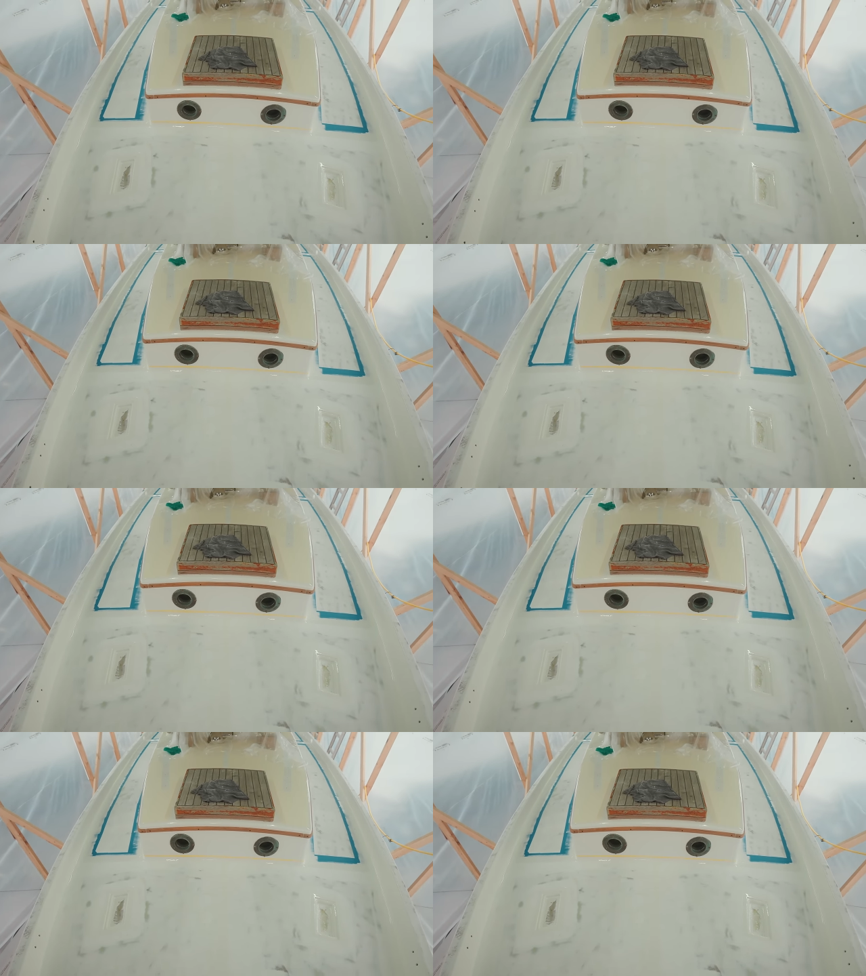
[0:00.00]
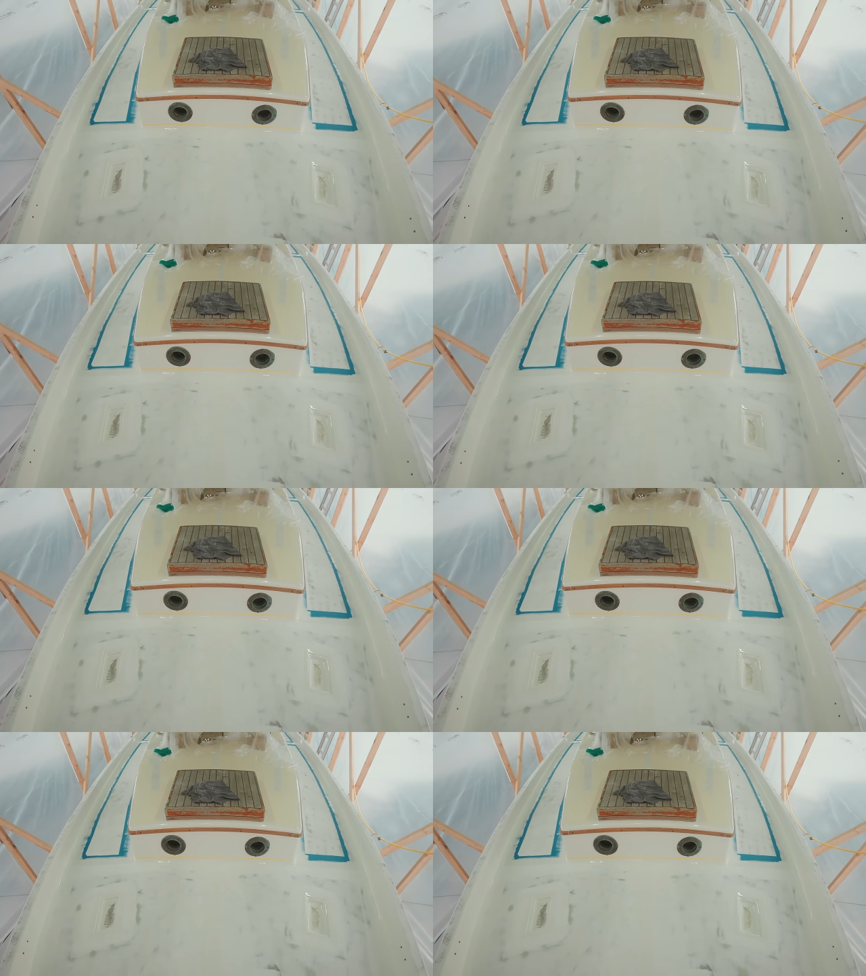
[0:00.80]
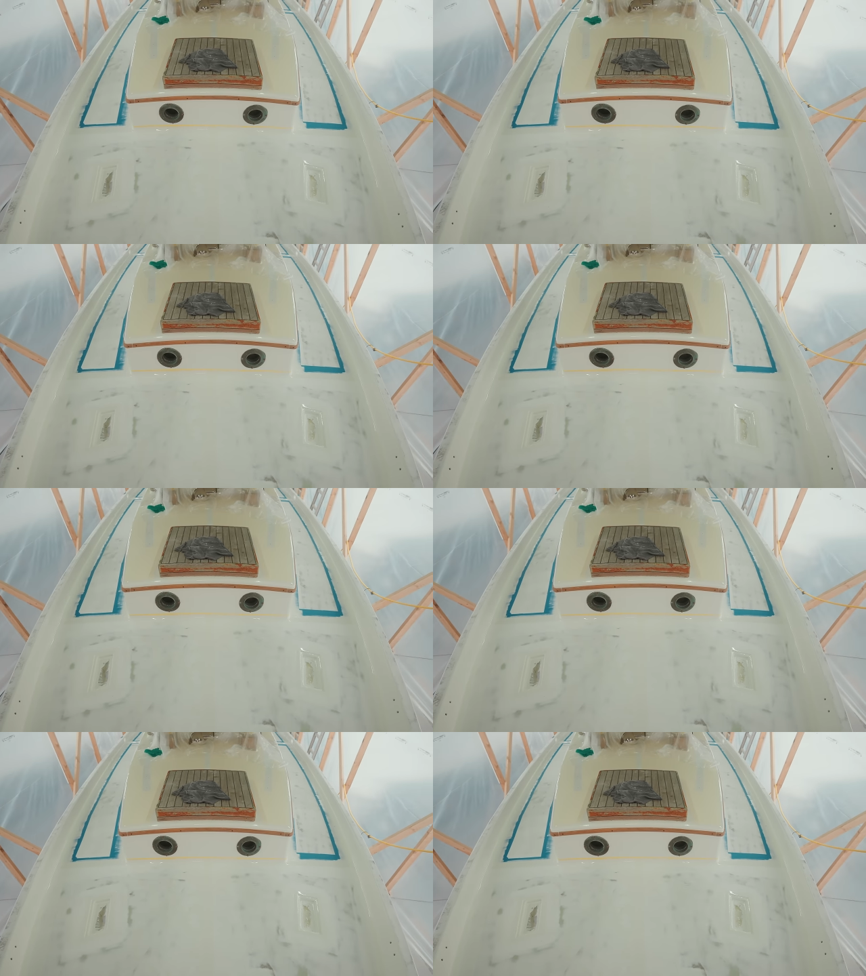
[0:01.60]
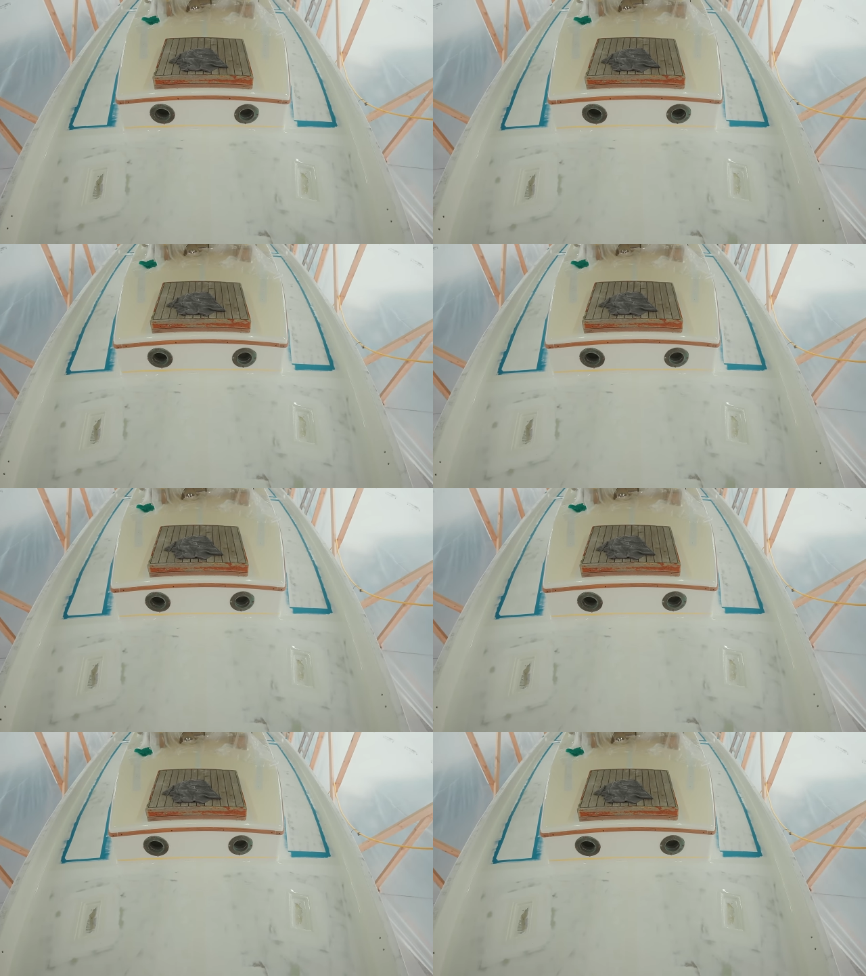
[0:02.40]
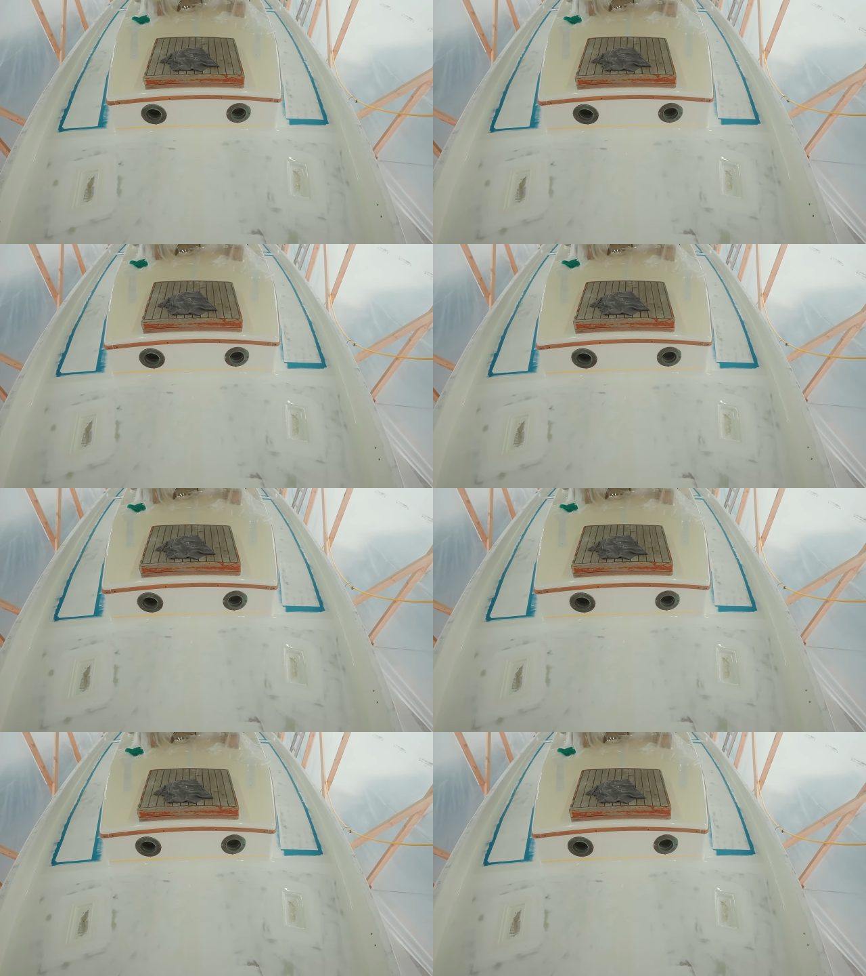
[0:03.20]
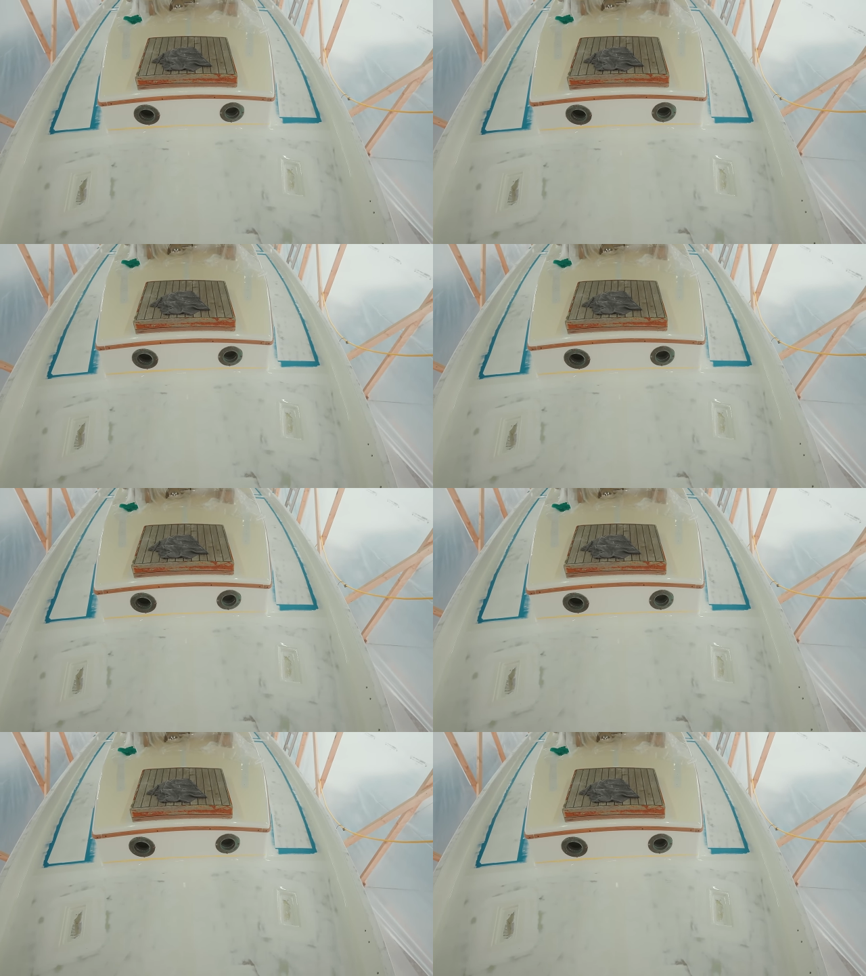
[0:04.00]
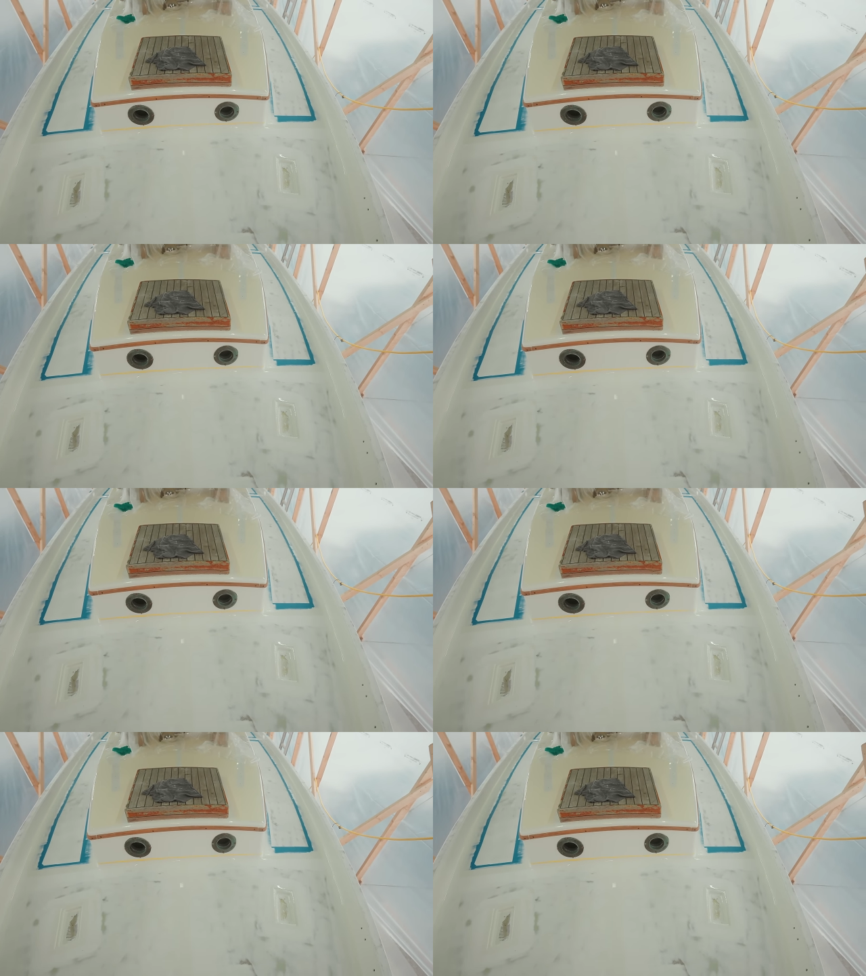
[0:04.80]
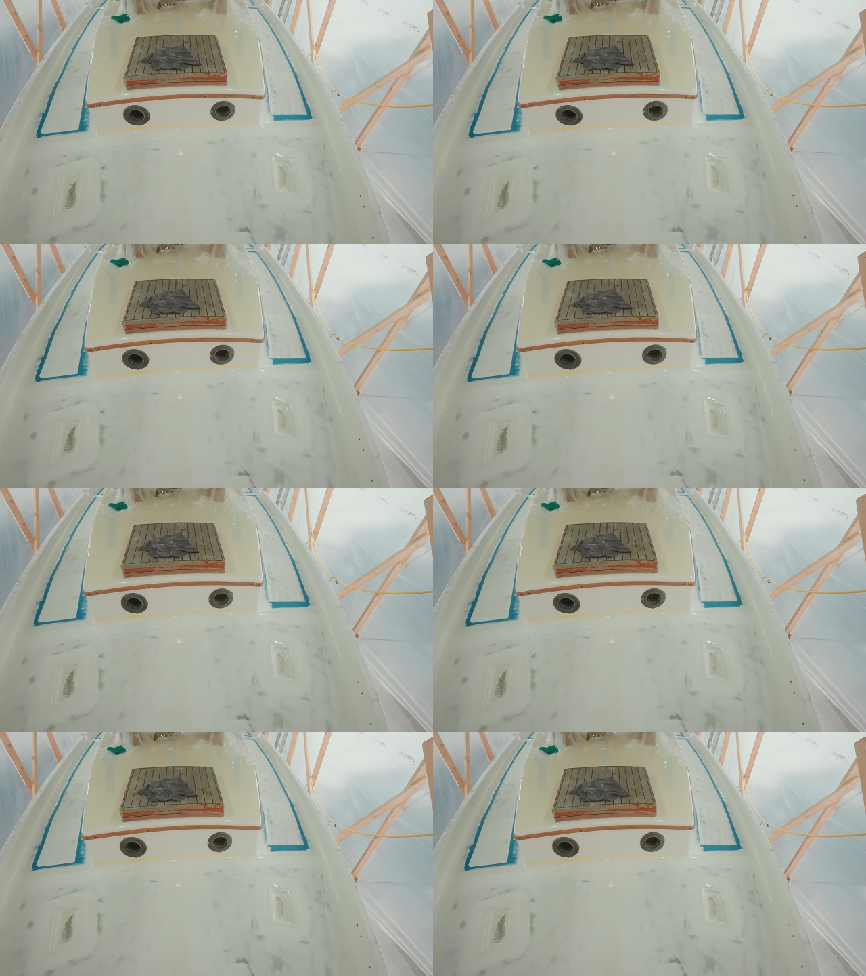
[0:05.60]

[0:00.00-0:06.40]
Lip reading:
No face is visible, so there are no lips to read.